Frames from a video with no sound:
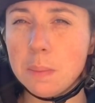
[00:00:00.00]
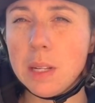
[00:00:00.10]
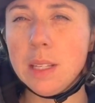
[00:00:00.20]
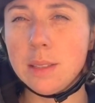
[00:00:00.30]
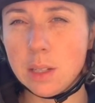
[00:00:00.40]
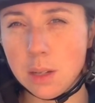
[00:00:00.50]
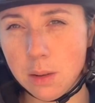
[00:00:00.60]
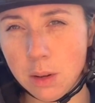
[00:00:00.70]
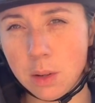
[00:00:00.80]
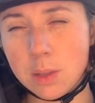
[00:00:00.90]
please
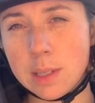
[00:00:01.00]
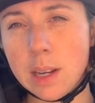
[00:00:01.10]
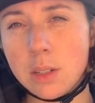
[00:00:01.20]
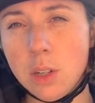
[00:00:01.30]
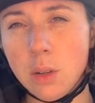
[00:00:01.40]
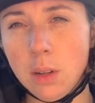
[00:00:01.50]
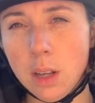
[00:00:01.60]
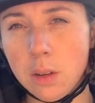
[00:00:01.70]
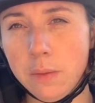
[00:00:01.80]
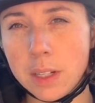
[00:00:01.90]
do contact your
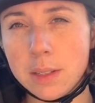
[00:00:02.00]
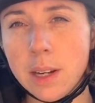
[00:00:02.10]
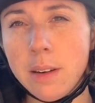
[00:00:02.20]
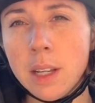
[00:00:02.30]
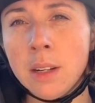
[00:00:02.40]
local veterinarian,